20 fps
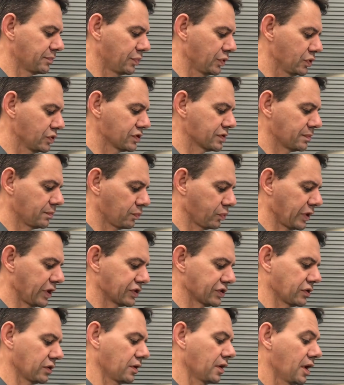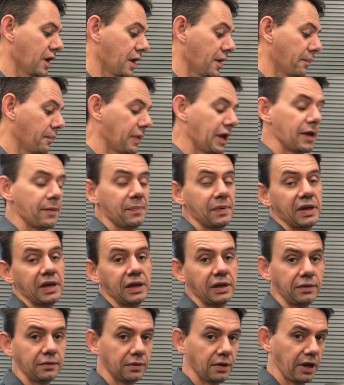boost pressure may
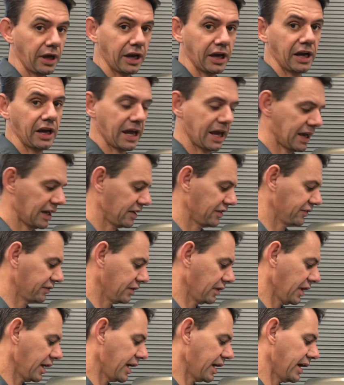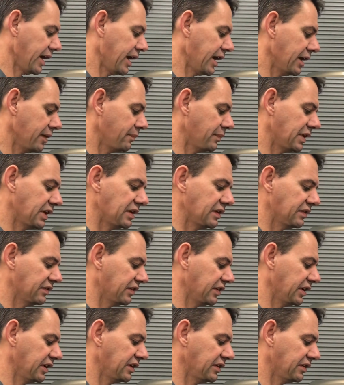be, and it has A, B,
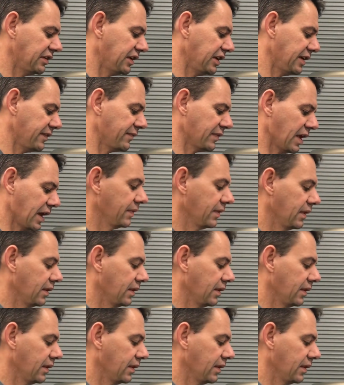C, D.